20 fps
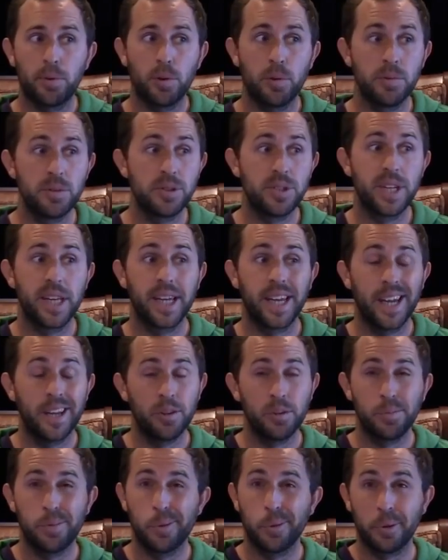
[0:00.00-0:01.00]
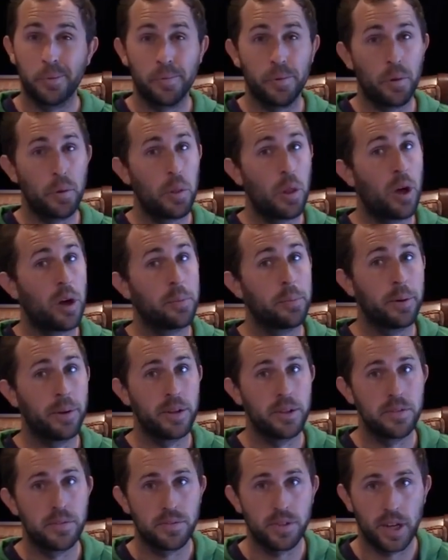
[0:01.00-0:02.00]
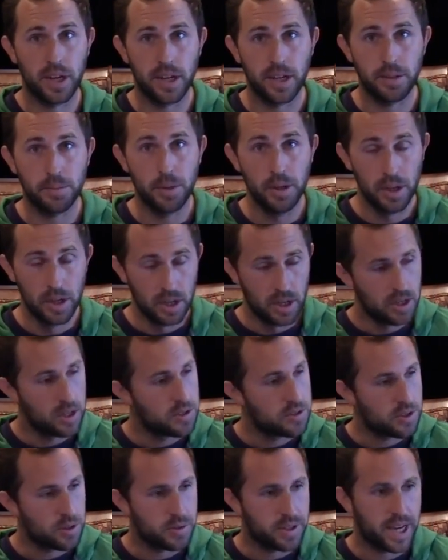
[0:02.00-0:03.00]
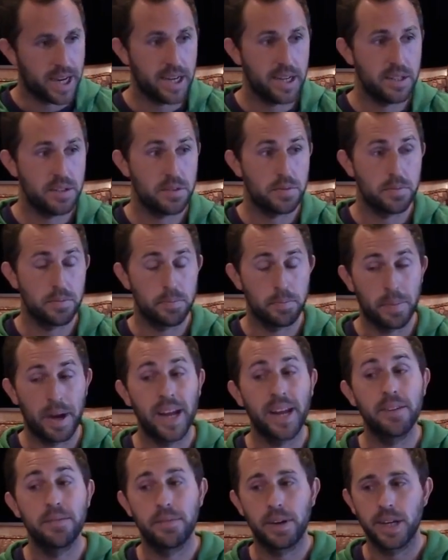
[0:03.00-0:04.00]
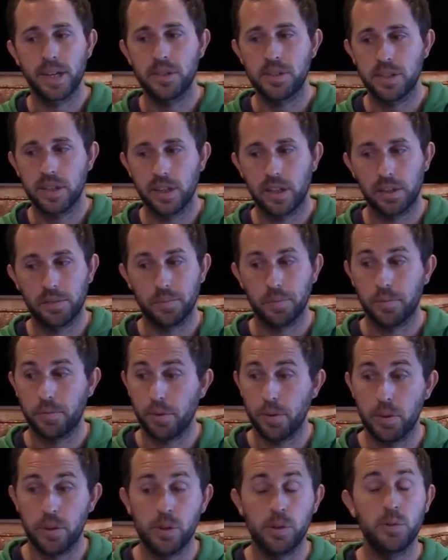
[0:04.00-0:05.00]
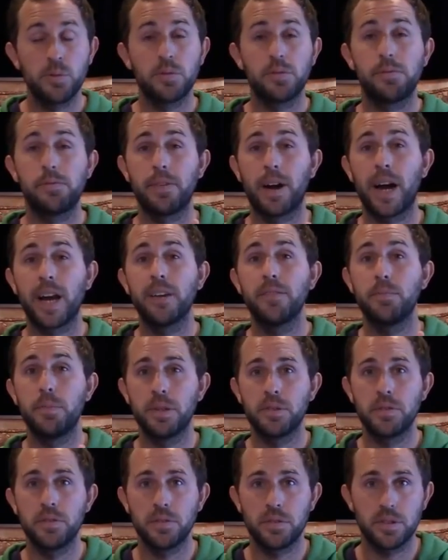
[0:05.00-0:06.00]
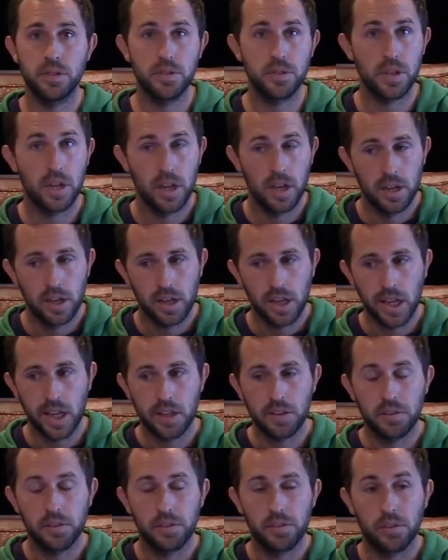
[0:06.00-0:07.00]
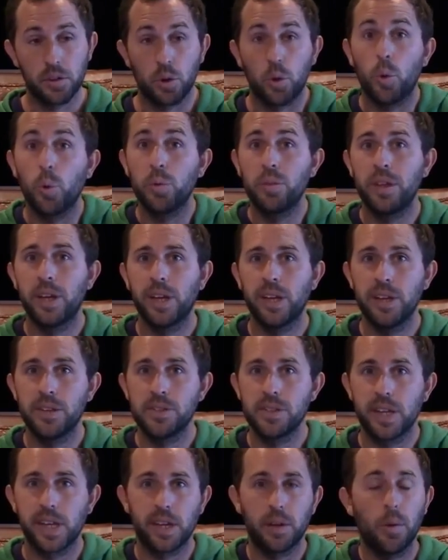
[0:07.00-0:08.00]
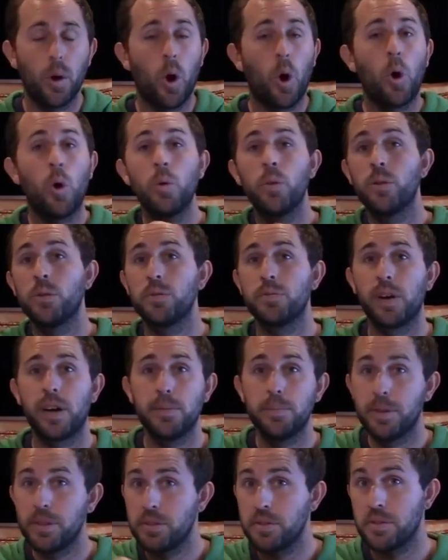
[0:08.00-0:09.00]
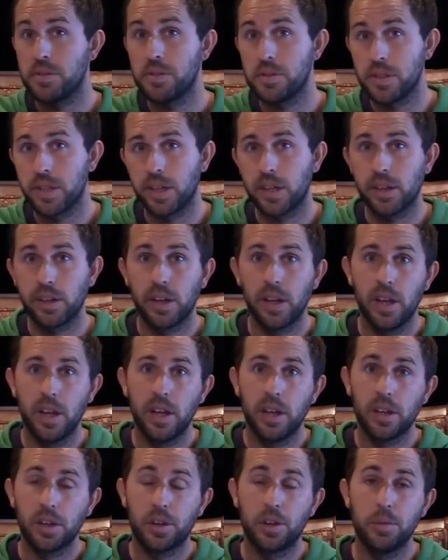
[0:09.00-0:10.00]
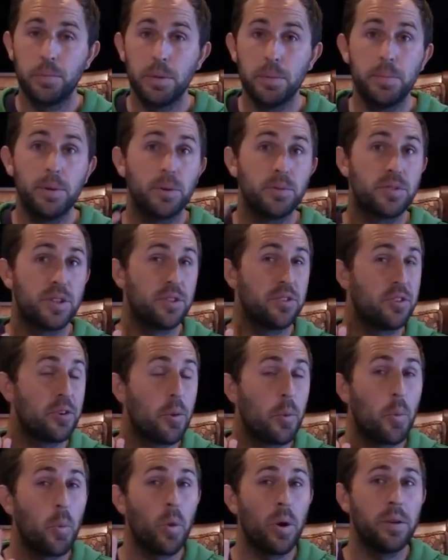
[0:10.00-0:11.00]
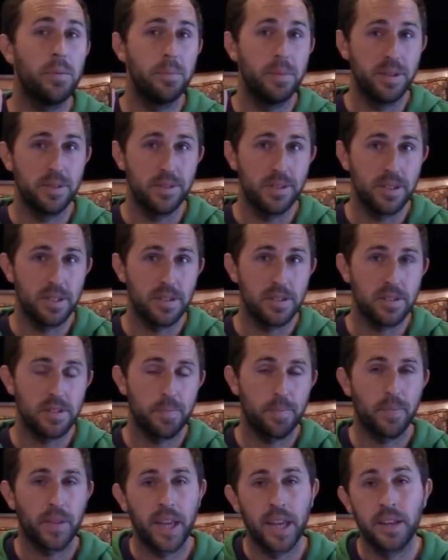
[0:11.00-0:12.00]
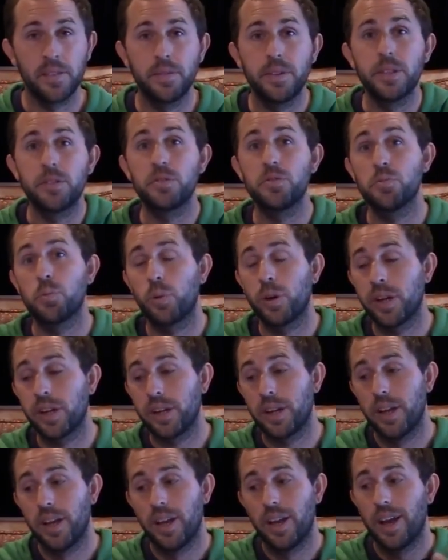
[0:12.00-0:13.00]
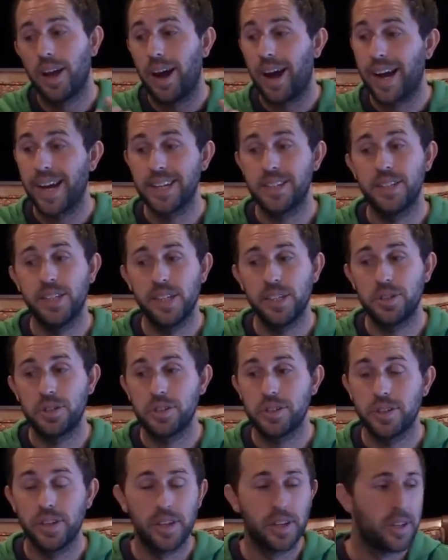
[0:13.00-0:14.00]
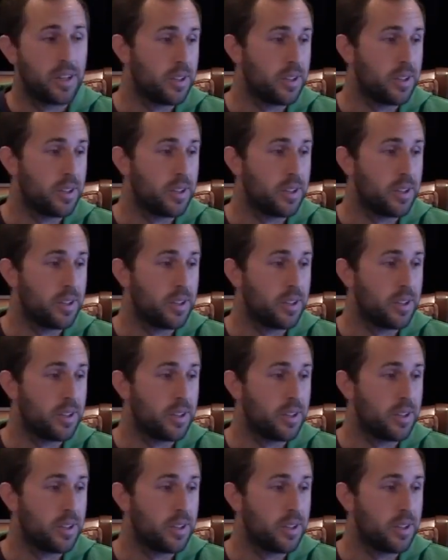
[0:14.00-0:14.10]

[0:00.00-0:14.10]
prone to staying in your program for long periods of time. So that is my advice there for those five businesses. And the cool thing is, like, all those five businesses there could be built into one business. And this is what I teach